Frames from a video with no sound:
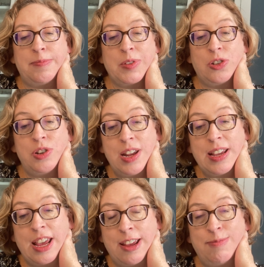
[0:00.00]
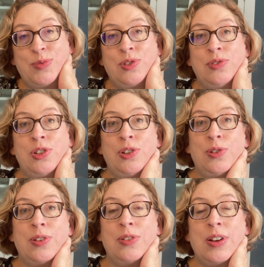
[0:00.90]
She came
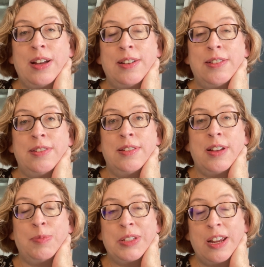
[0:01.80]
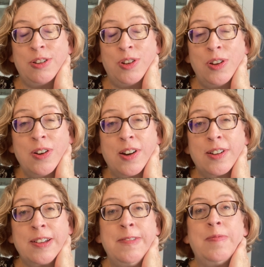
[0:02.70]
to upstate New
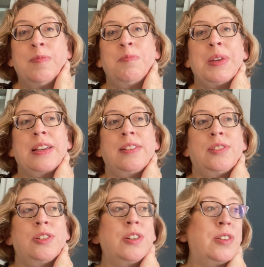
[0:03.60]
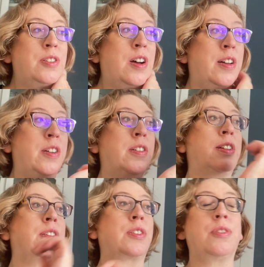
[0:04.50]
York because her daughter
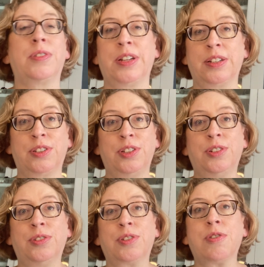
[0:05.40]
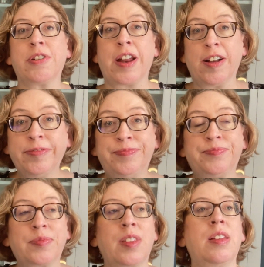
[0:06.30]
is going to Cornell.
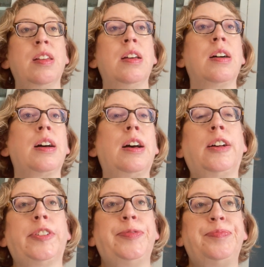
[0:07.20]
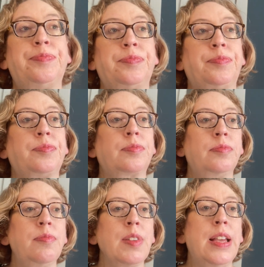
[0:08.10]

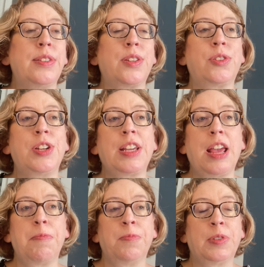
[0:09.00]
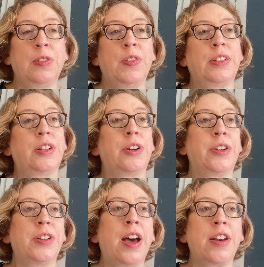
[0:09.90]
And so she came to visit
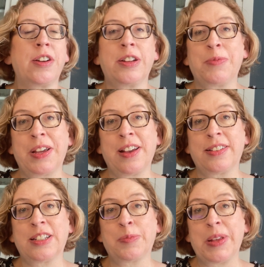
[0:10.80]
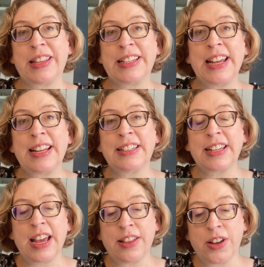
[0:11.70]
her daughter, and we got to spend the day
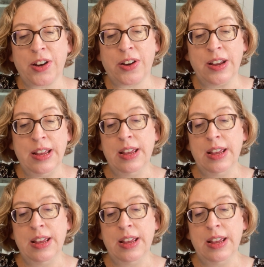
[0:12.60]
together.